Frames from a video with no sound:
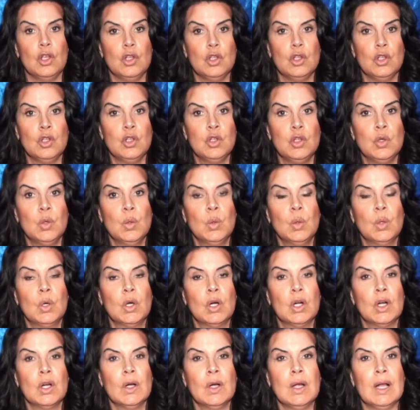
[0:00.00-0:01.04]

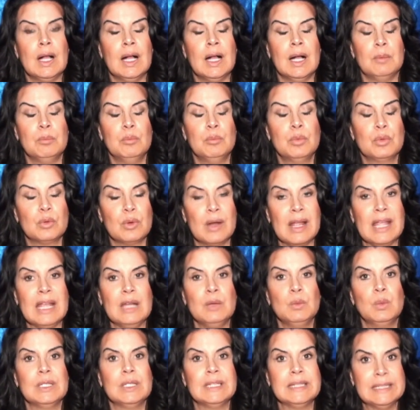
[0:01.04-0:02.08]
your brain
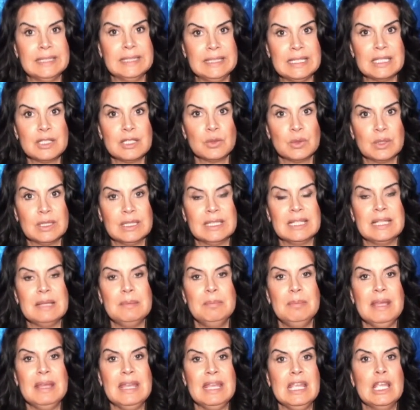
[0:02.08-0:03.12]
will literally
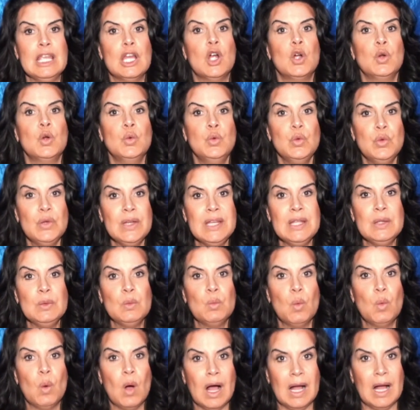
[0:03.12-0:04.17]
be
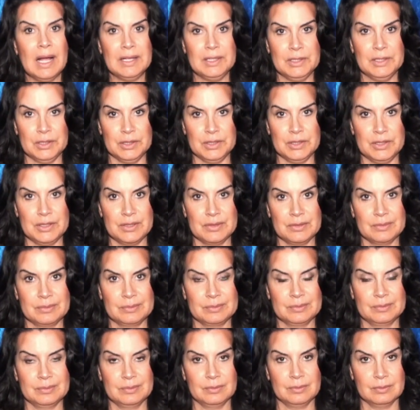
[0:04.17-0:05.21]
rewired.
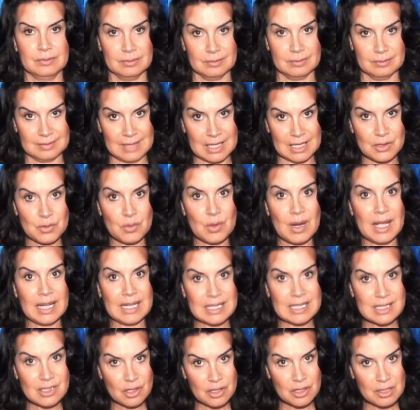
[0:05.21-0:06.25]
That's right,
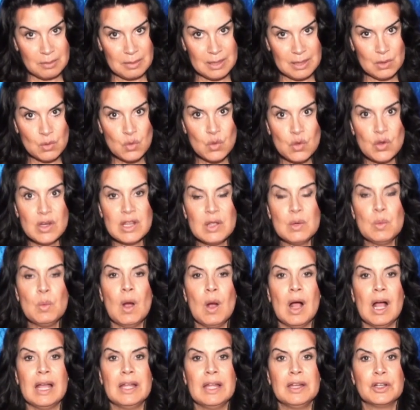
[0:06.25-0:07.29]
it's going to be
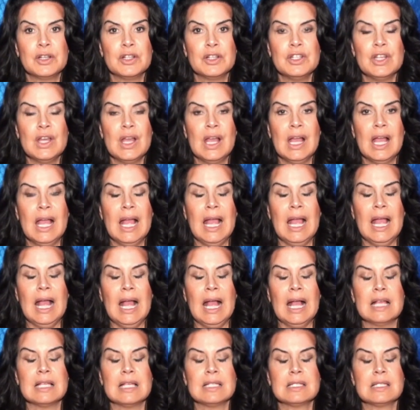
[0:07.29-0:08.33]
rewired
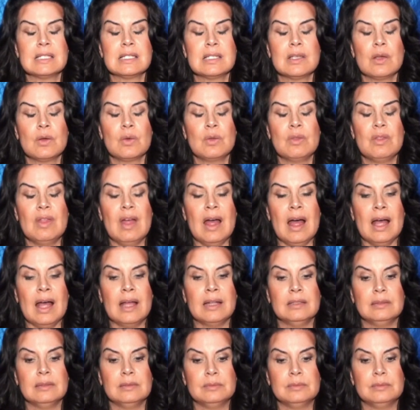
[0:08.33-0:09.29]
so that